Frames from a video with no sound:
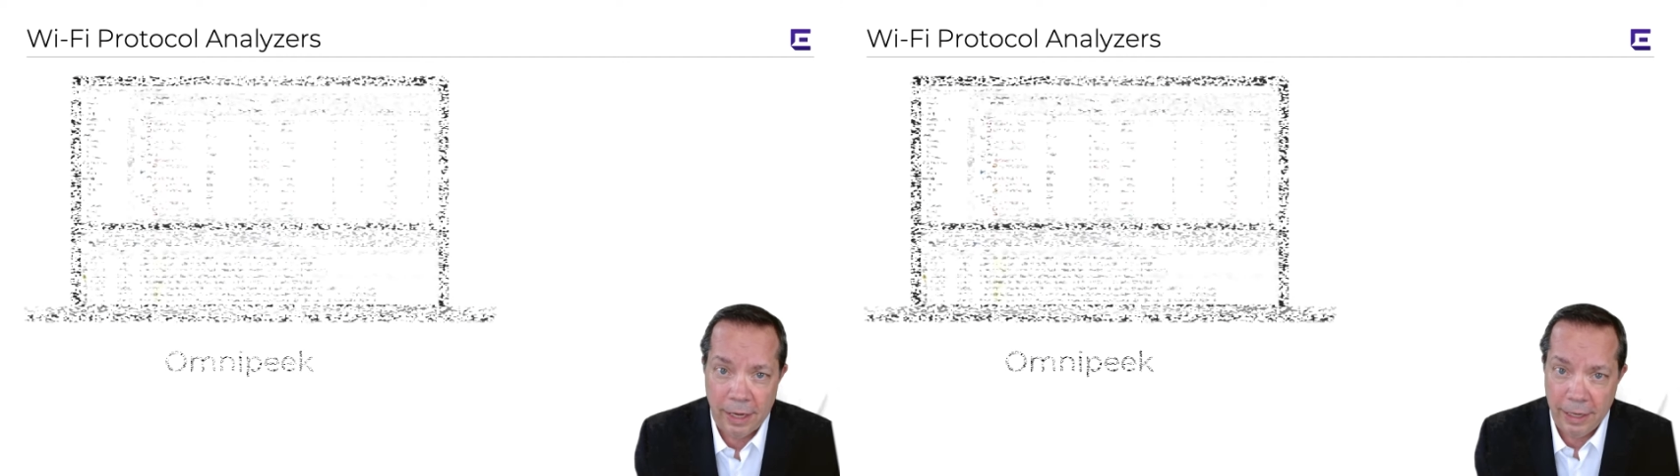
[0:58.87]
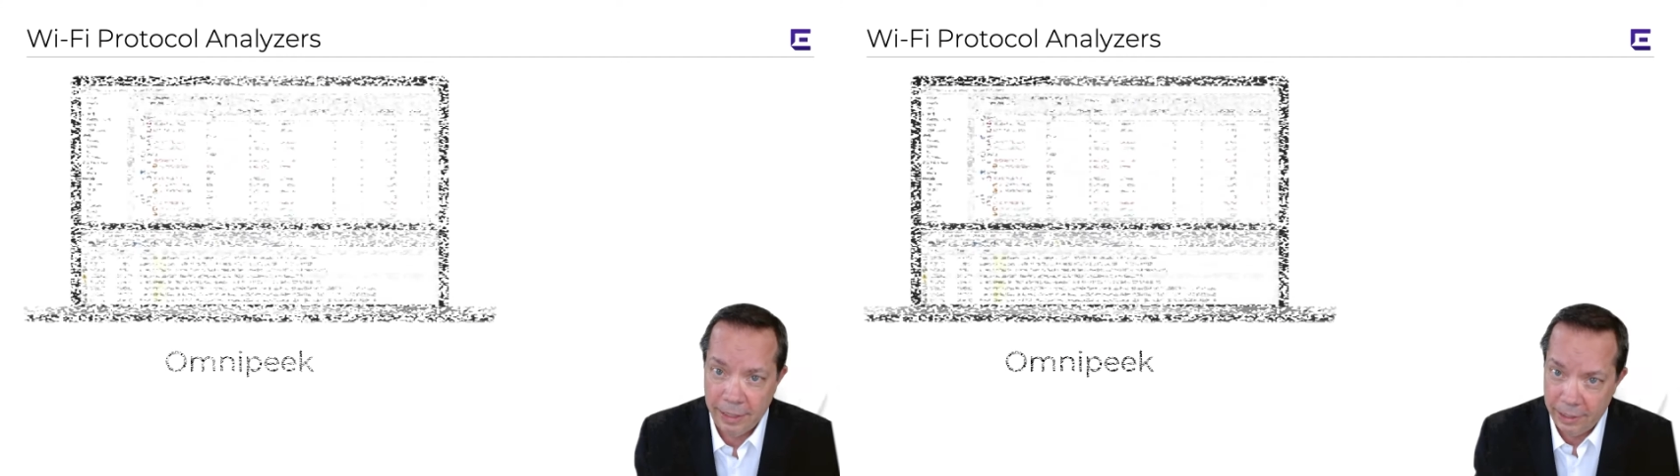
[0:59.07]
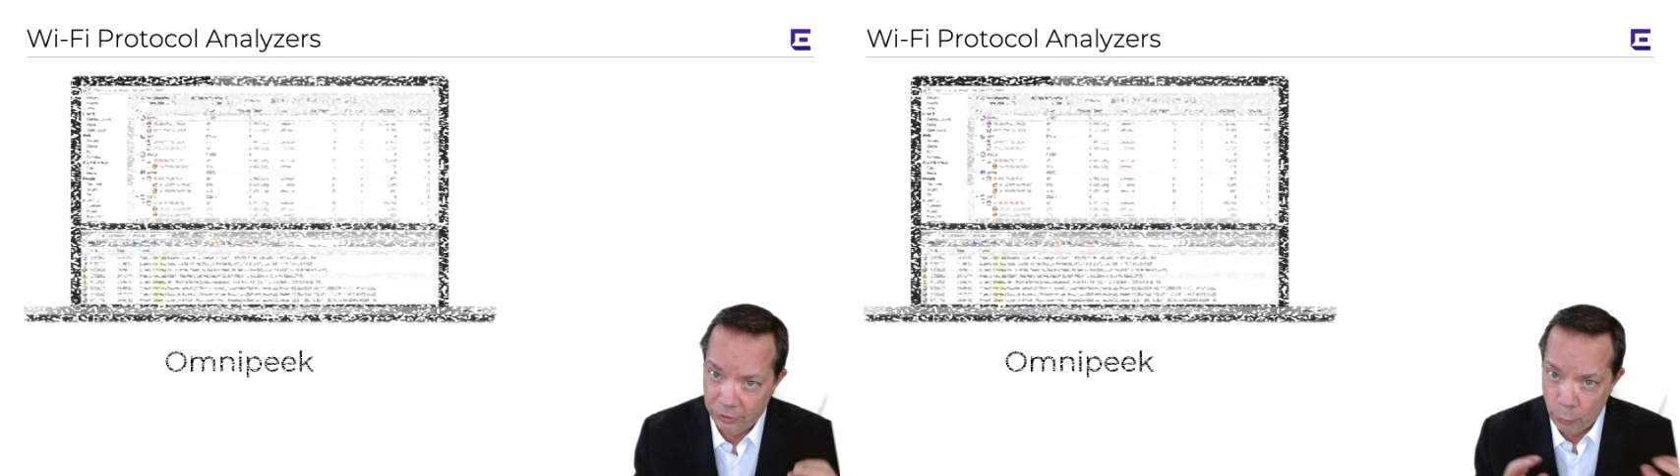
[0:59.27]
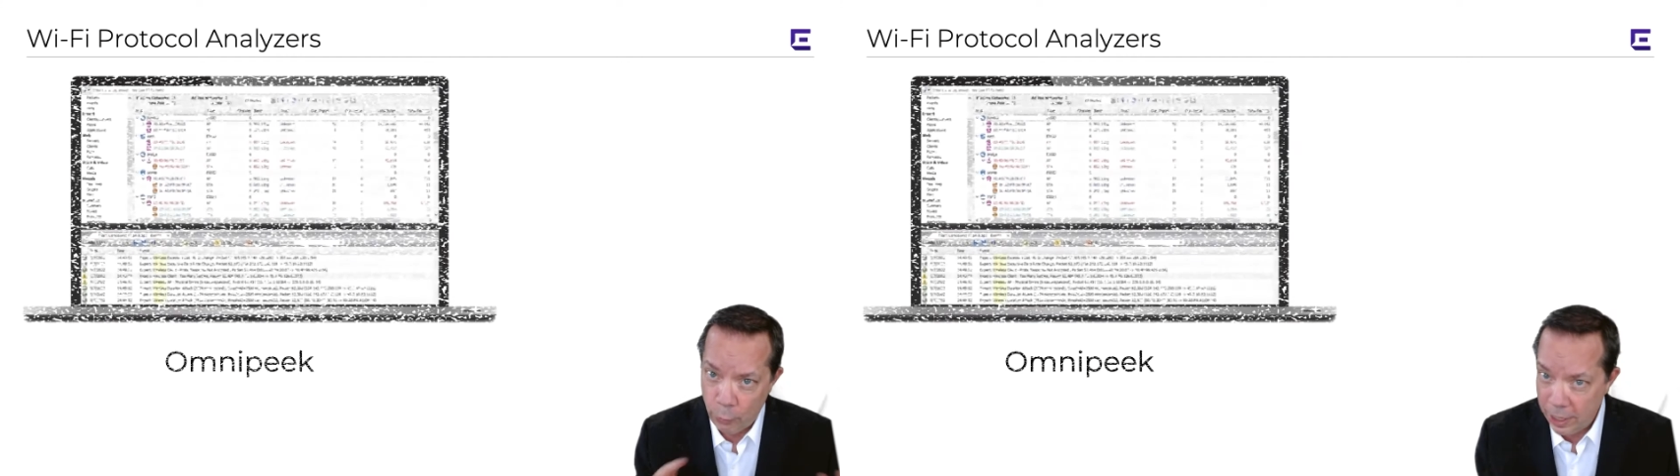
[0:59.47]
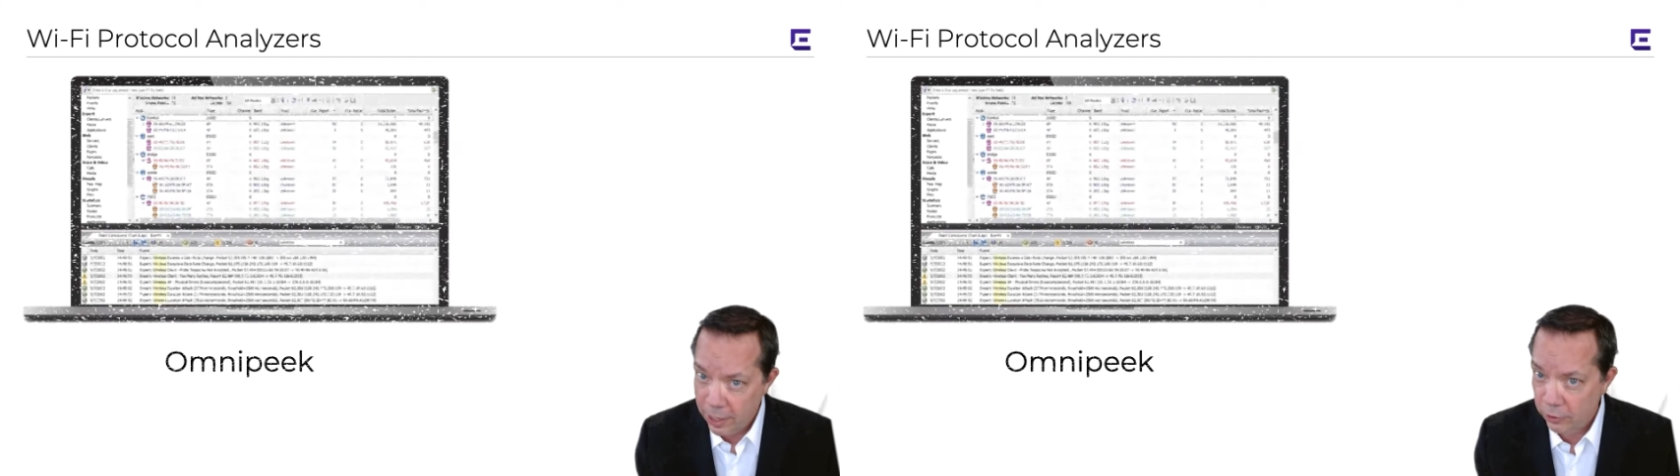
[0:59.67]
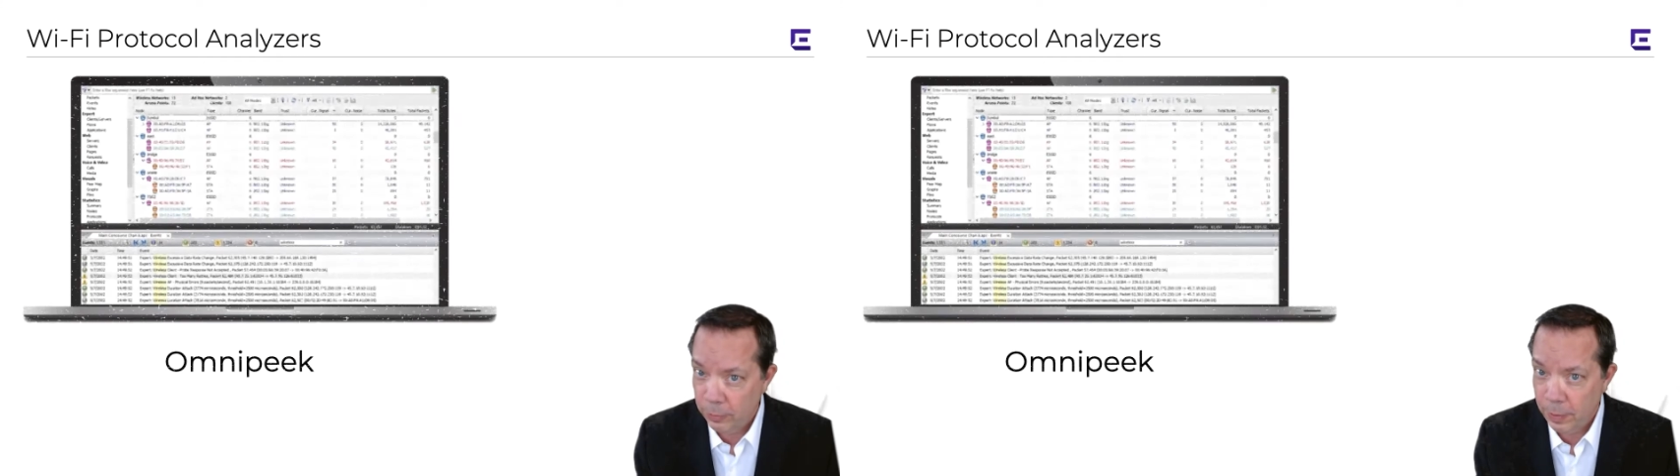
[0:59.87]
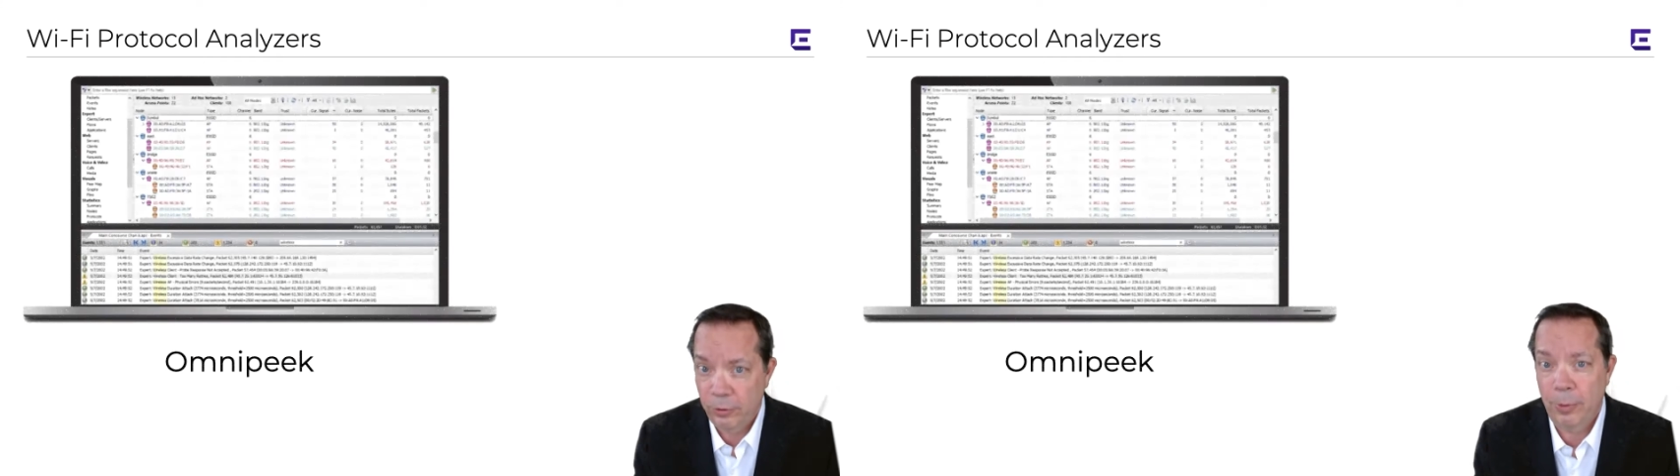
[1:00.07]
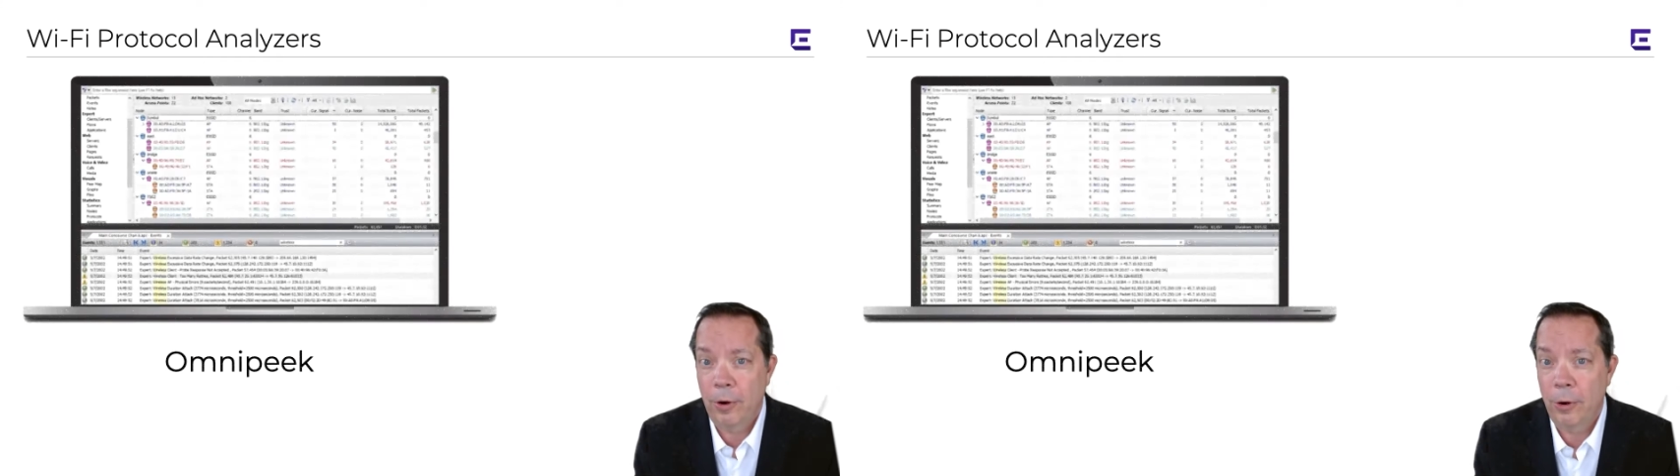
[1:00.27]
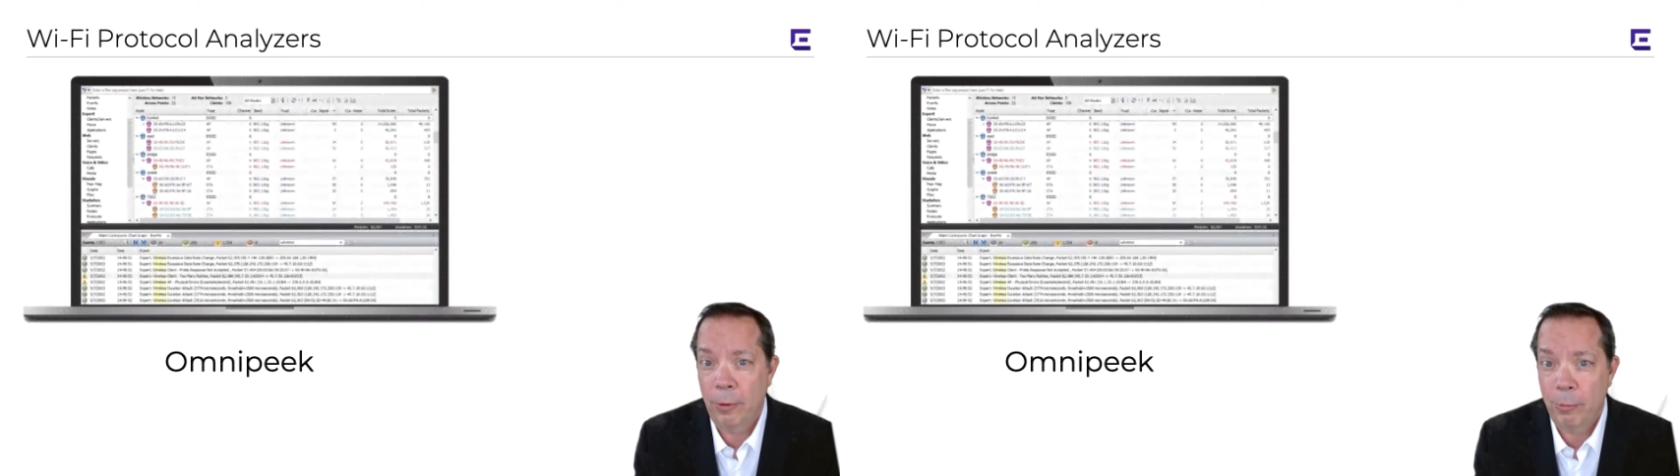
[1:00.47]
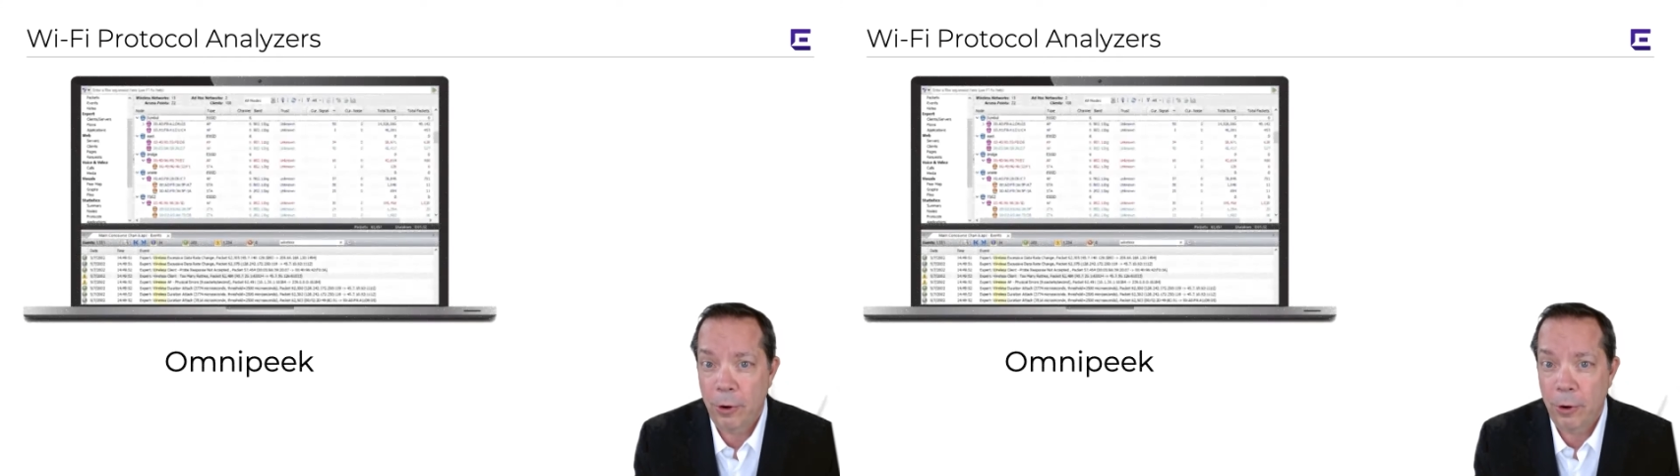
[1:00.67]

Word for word: Uh, it is a Windows-based pro